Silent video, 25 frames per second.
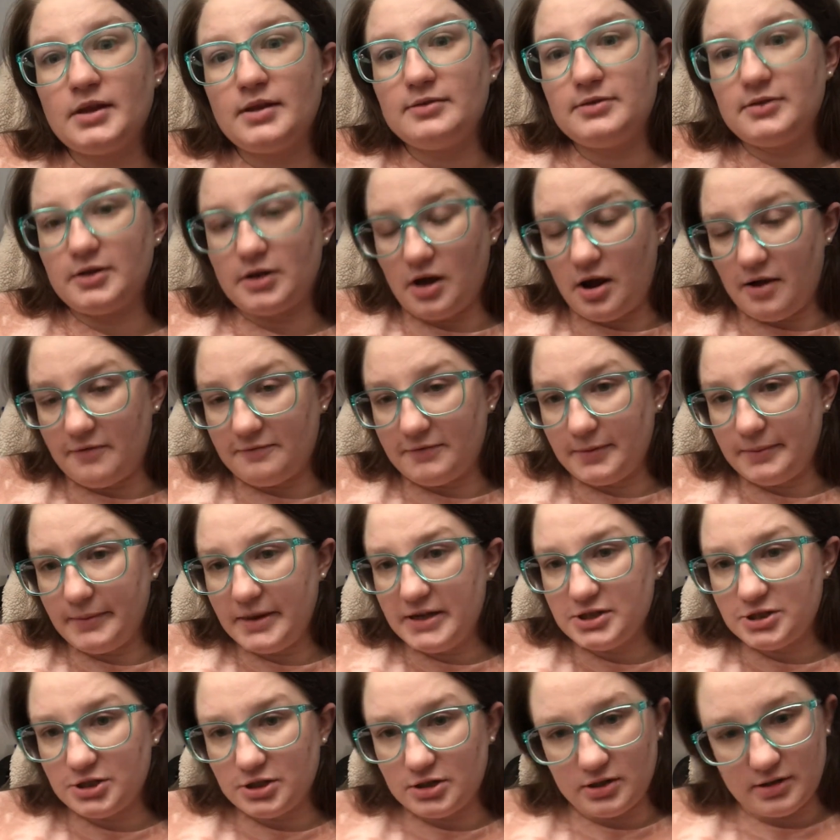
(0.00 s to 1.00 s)
the
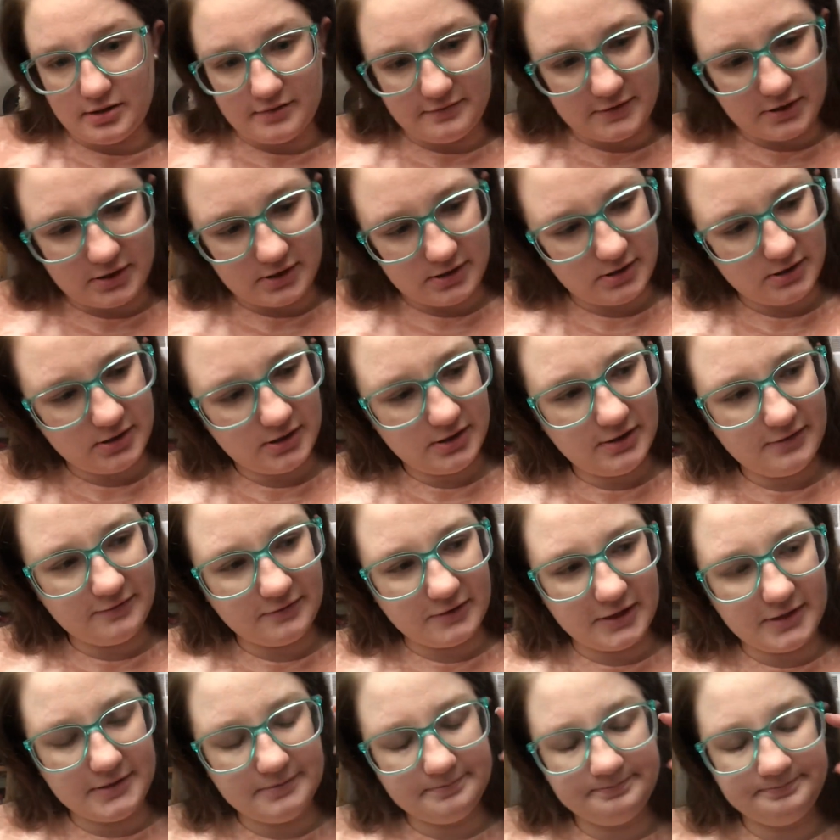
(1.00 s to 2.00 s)
confirmation of the
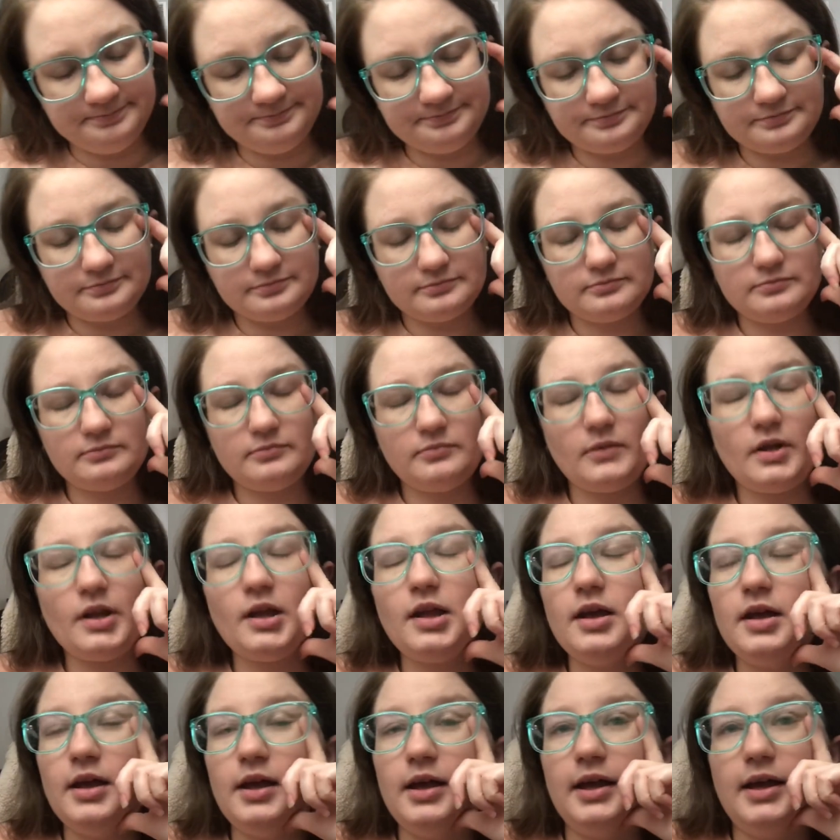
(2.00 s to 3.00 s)
delivery.
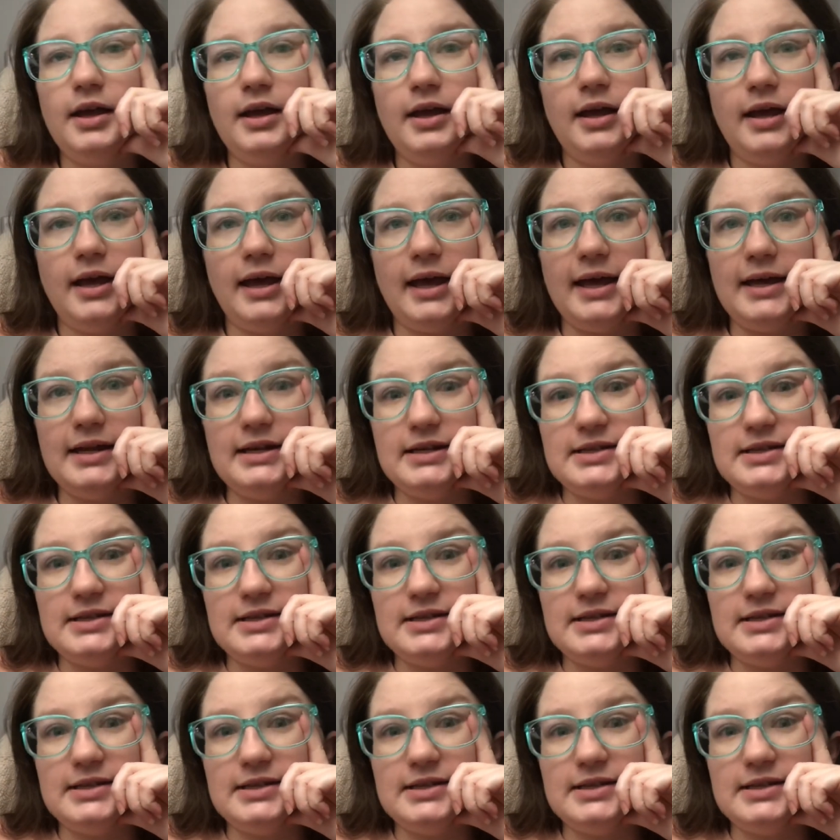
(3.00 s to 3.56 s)
And